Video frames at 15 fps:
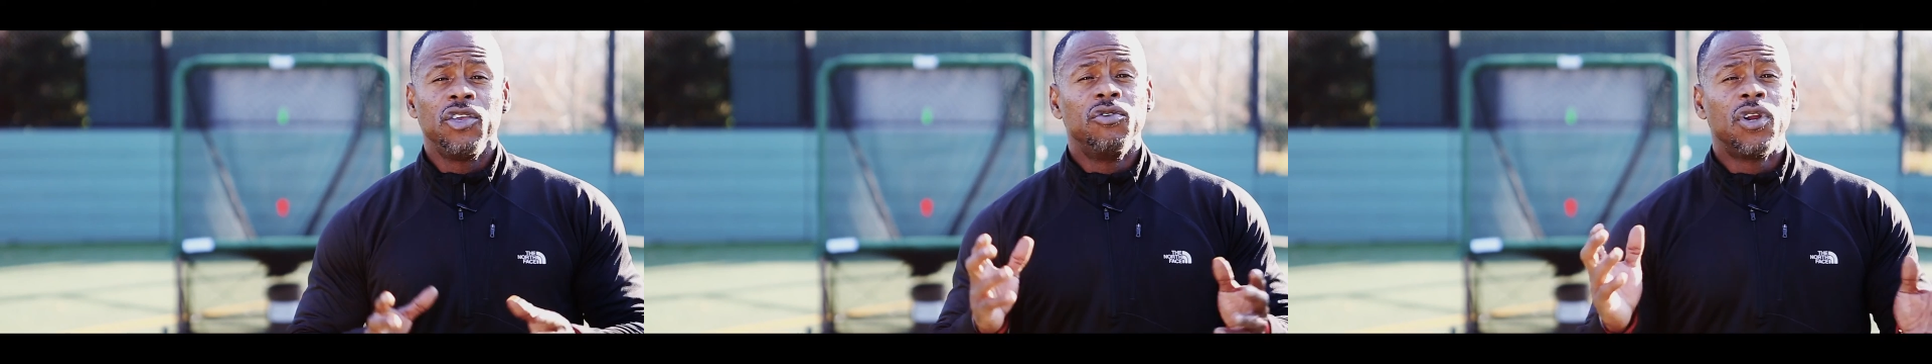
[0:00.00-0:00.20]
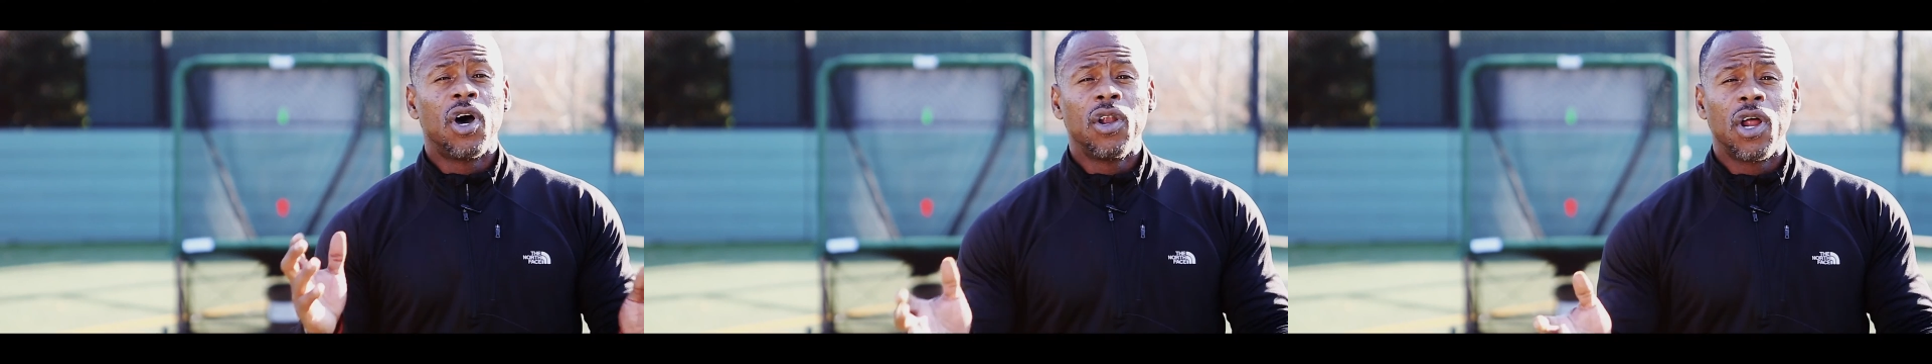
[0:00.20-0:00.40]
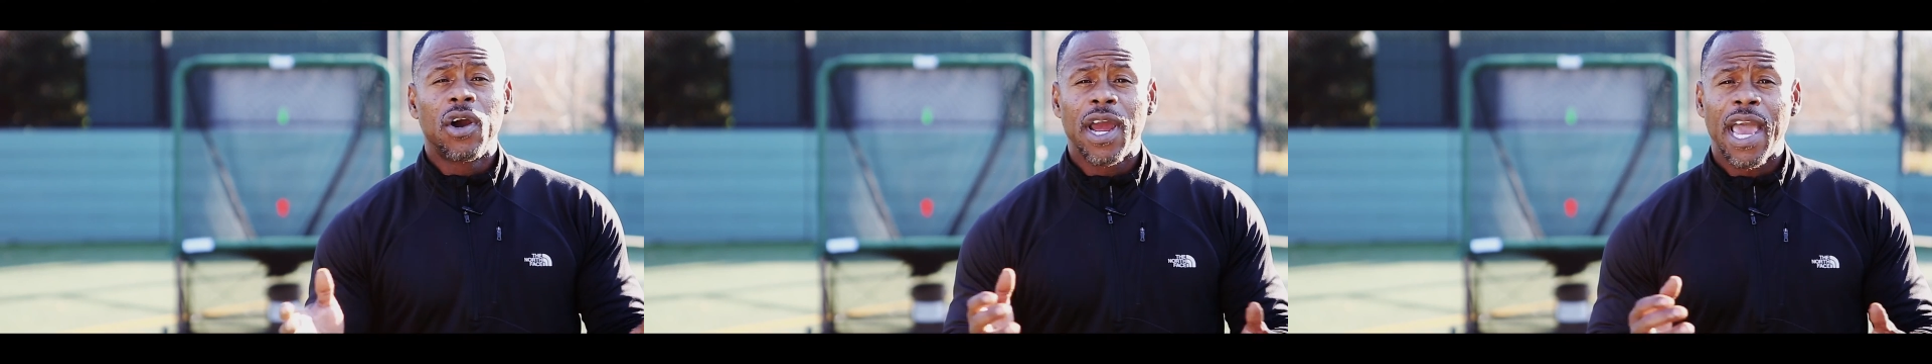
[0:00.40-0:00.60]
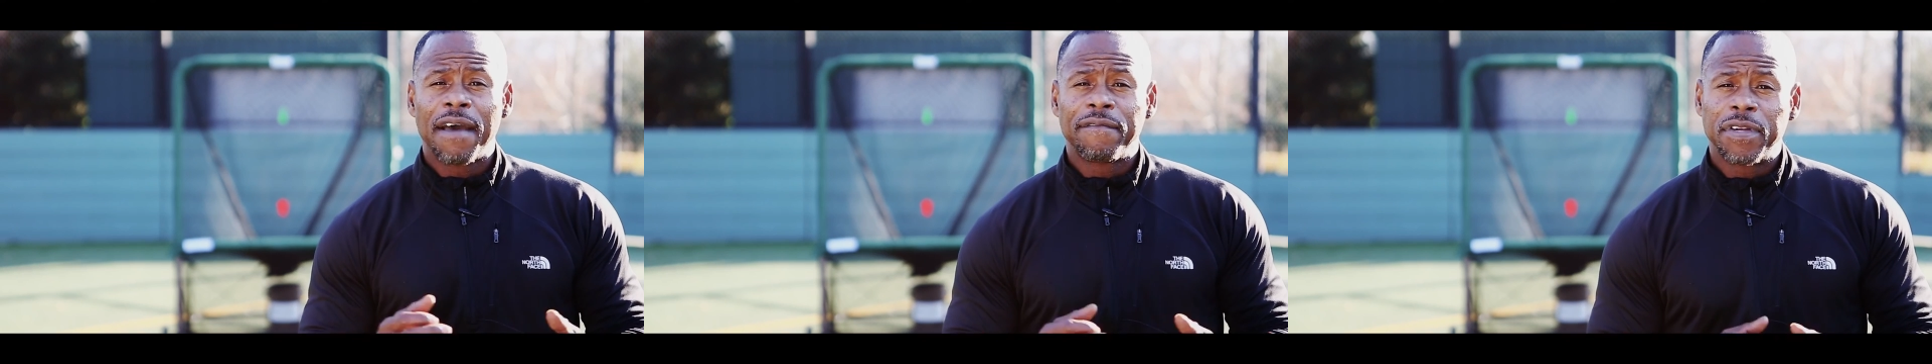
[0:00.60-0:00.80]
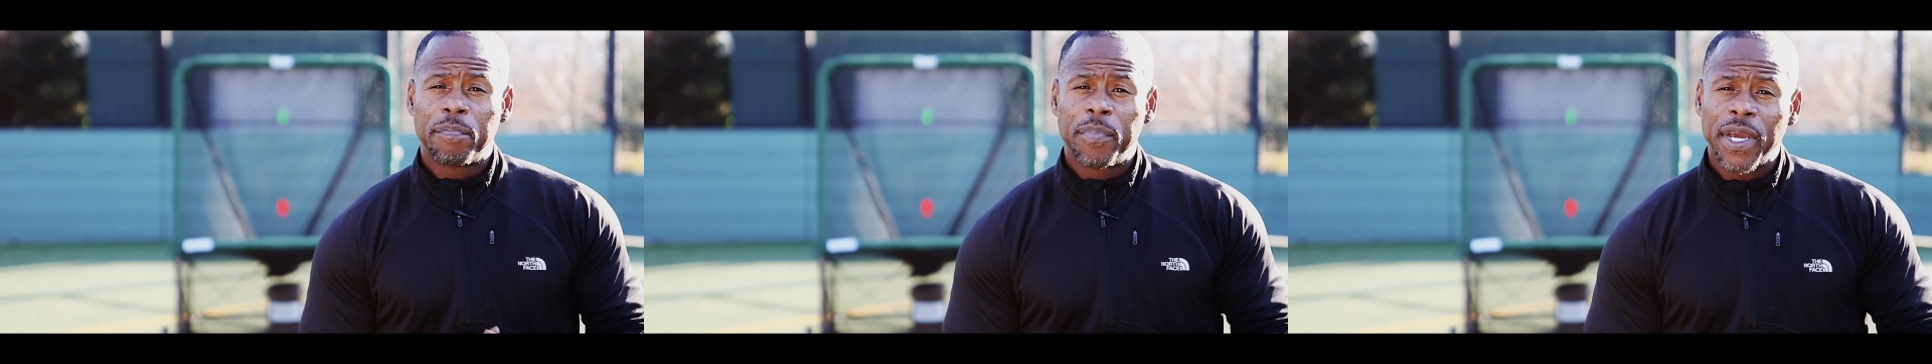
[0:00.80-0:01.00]
You no longer
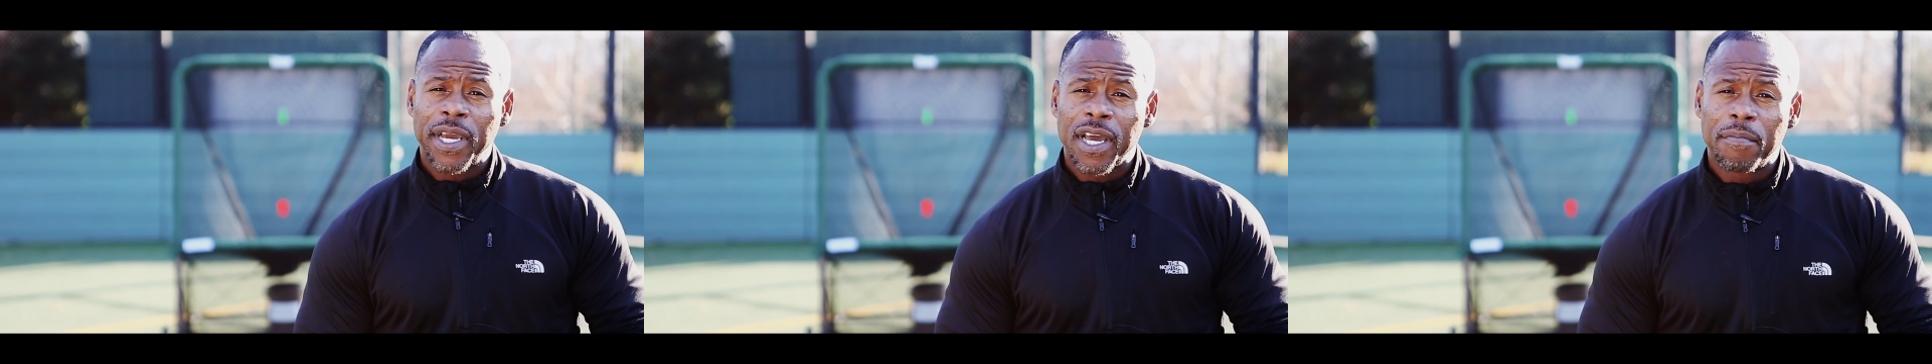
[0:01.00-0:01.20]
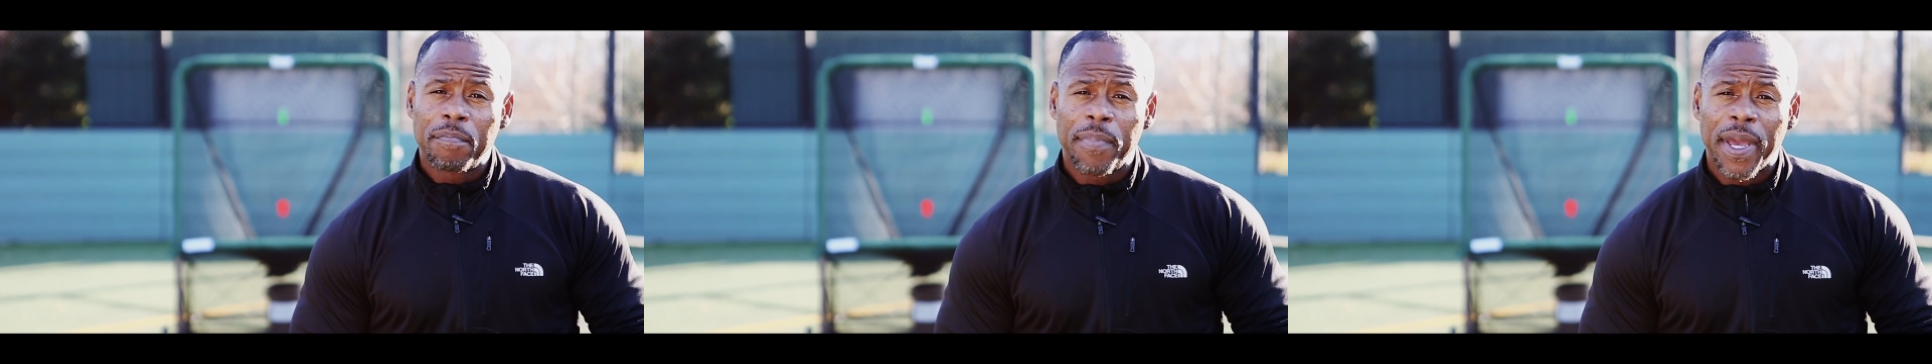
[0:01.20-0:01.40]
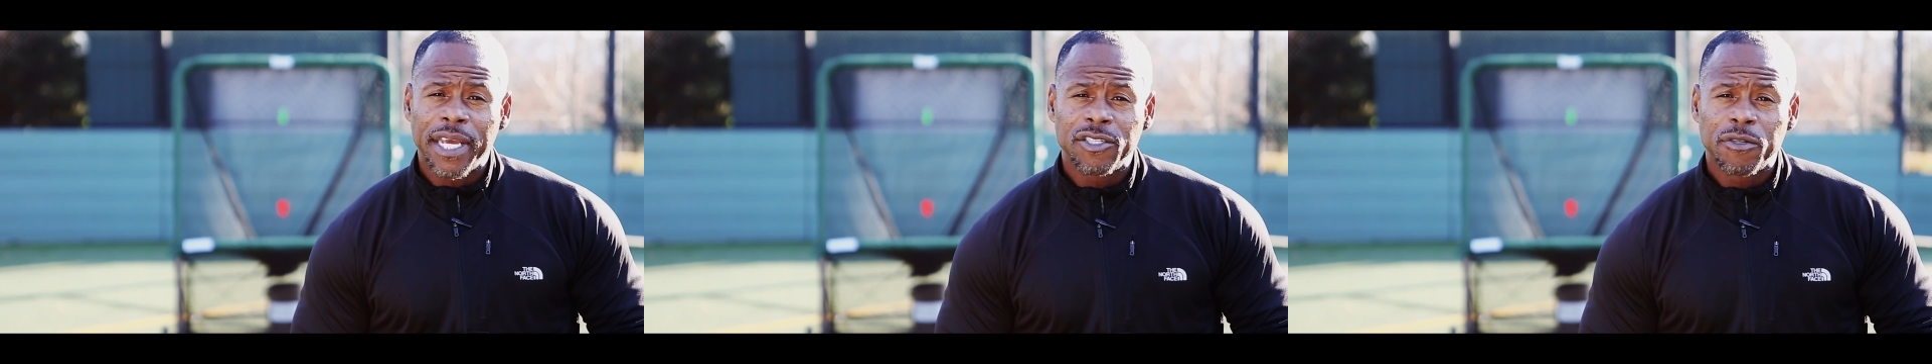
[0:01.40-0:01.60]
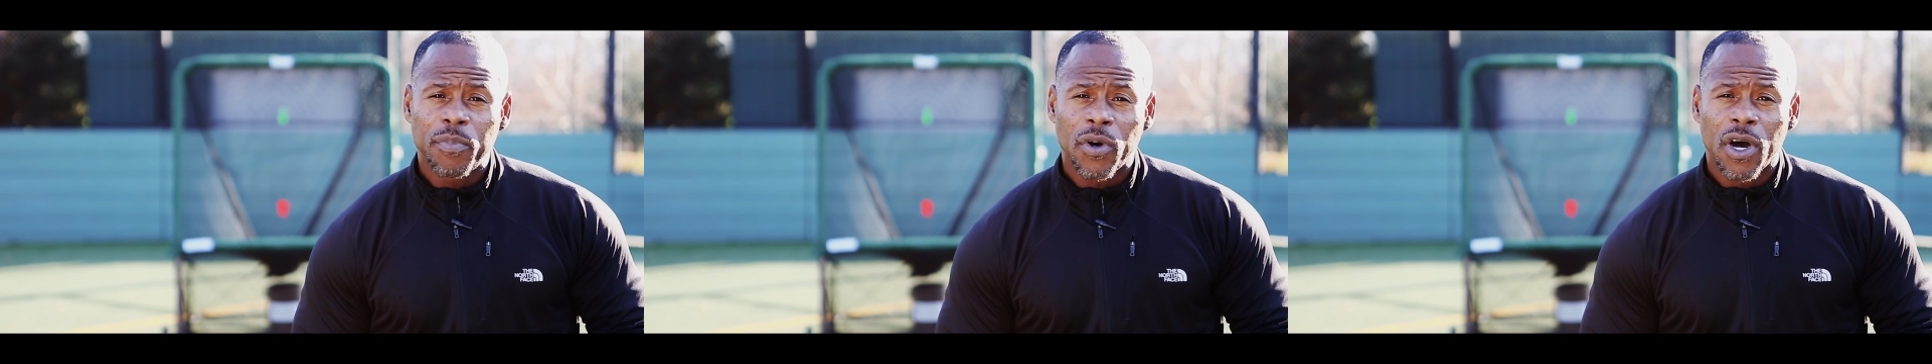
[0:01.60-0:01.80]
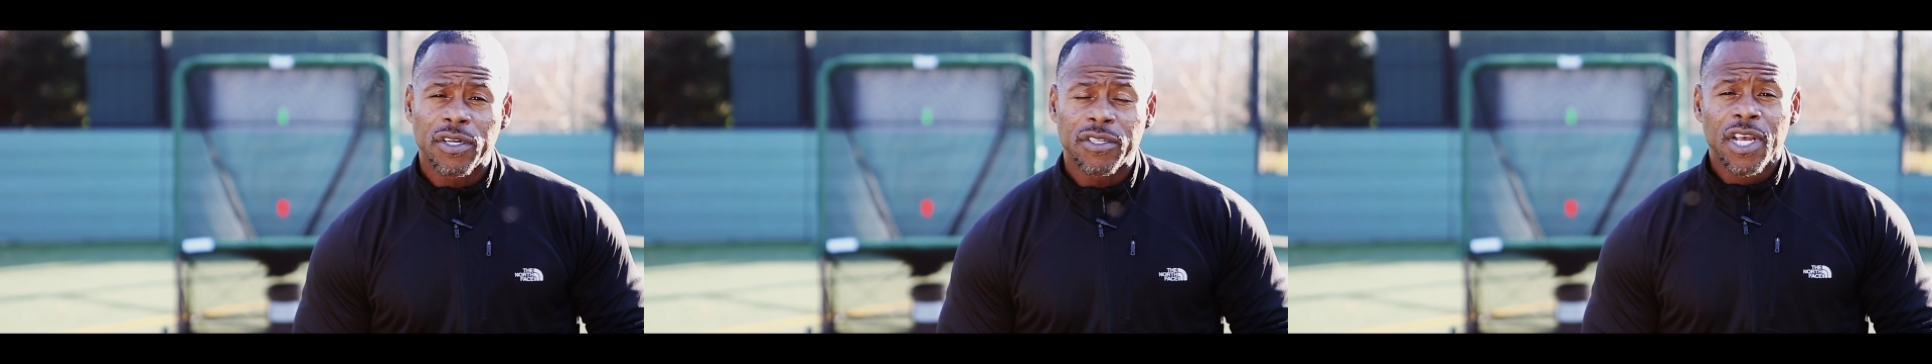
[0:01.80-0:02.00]
have to pick up
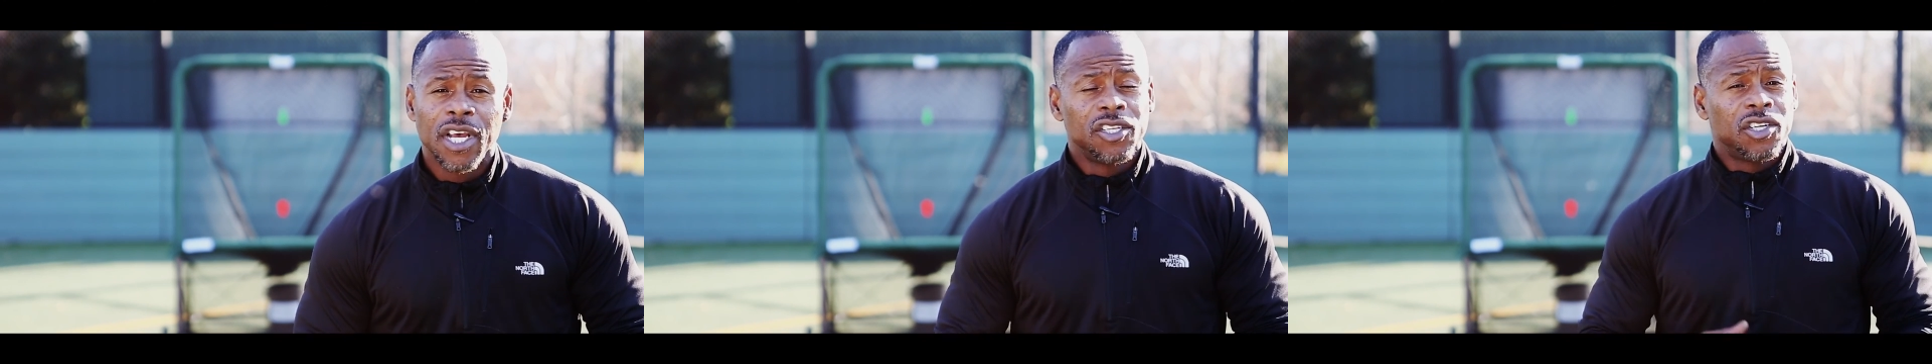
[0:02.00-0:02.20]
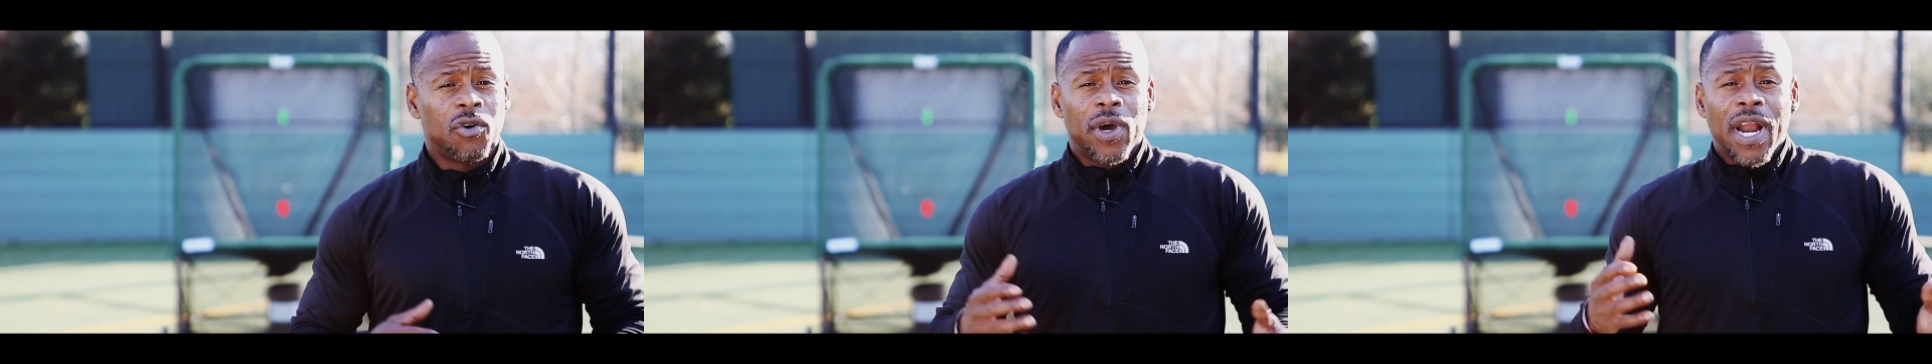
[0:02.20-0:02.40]
baseballs. So